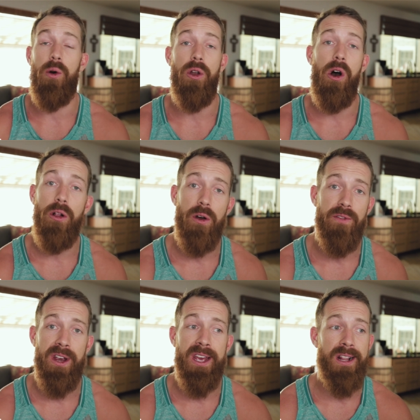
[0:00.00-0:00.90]
going all
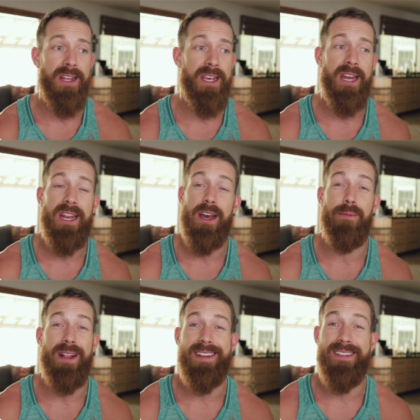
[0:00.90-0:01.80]
over Italy, hitting
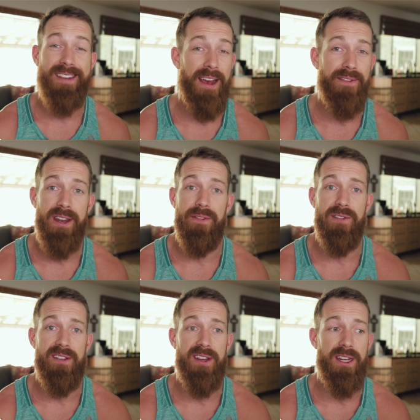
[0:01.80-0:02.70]
up like seven
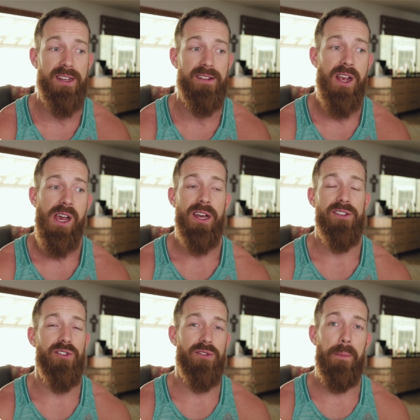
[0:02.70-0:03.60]
different cities,
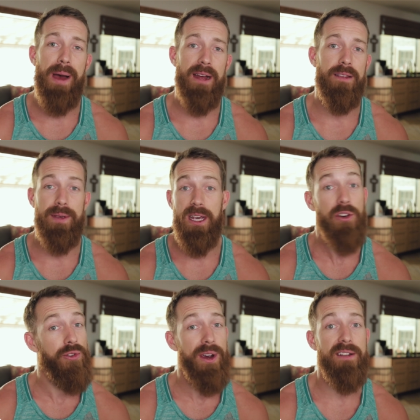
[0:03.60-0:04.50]
so it's about to be a
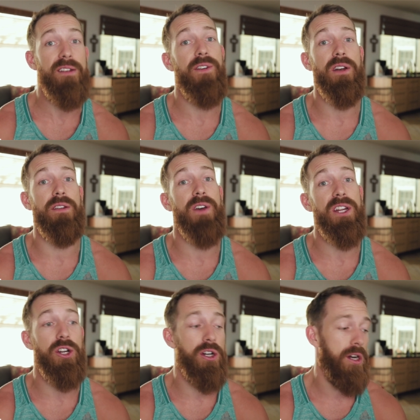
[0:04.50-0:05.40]
crazy fun
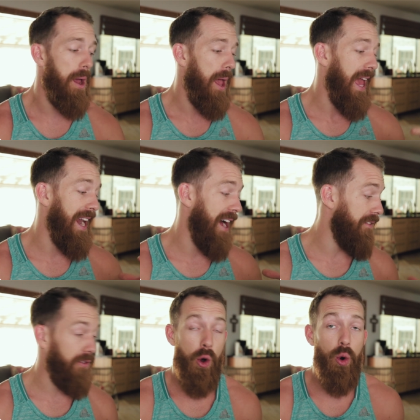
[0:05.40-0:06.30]
adventure. And I,
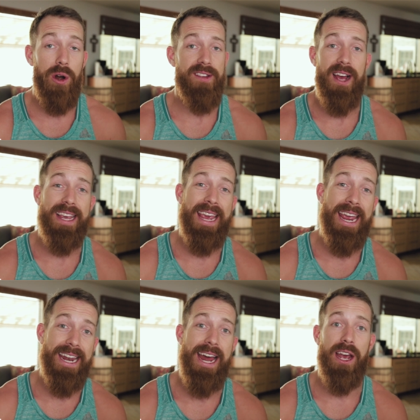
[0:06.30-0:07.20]
of course, I
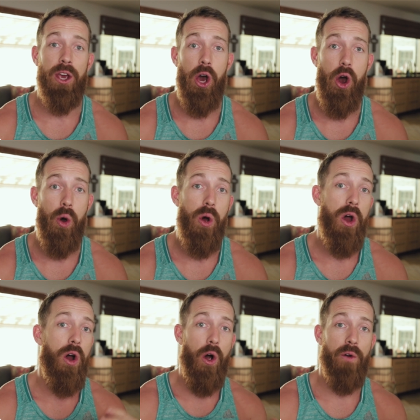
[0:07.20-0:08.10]
cannot go
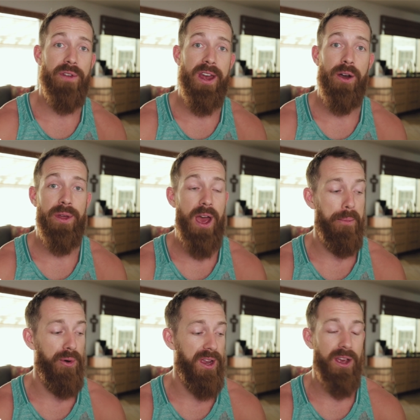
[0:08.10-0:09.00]
over there
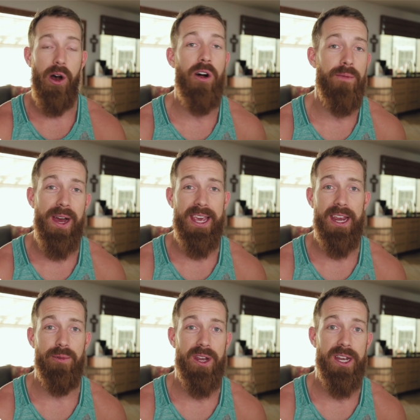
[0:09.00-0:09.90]
without bringing all my
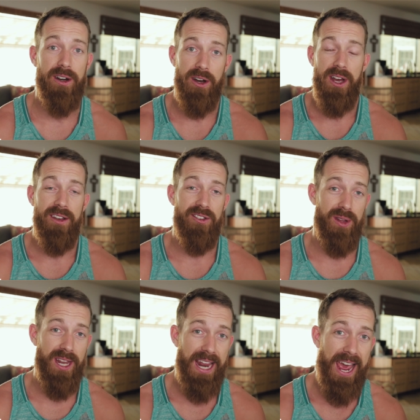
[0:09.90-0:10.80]
camera gear. So
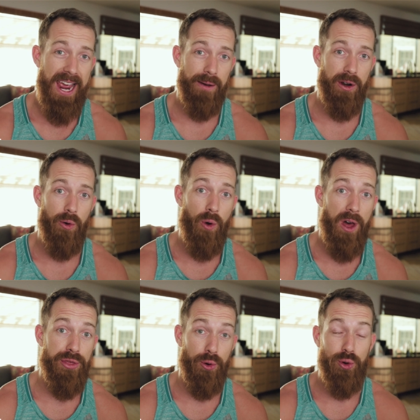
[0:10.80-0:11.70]
today I'm gonna
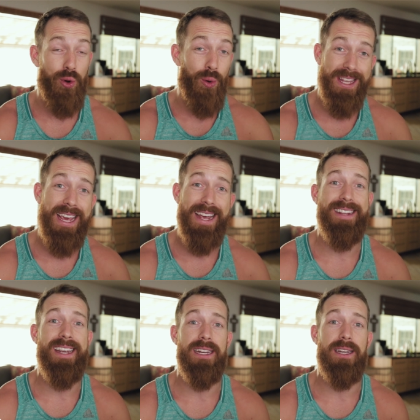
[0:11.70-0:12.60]
run through
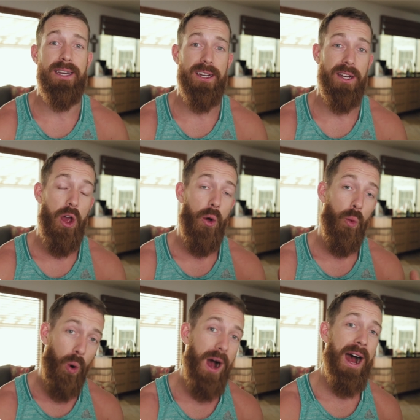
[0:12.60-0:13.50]
2018 edition,
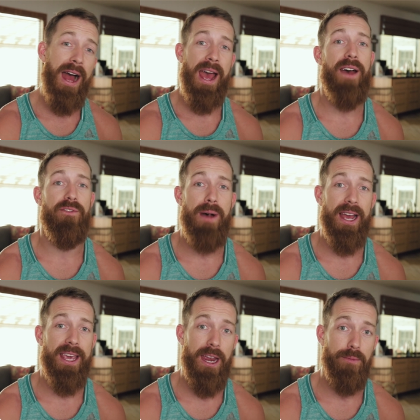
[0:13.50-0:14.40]
what I have in
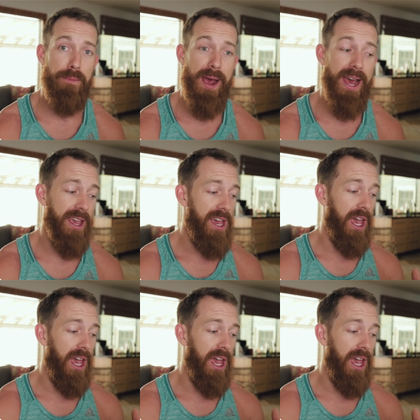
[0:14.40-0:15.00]
my camera bag,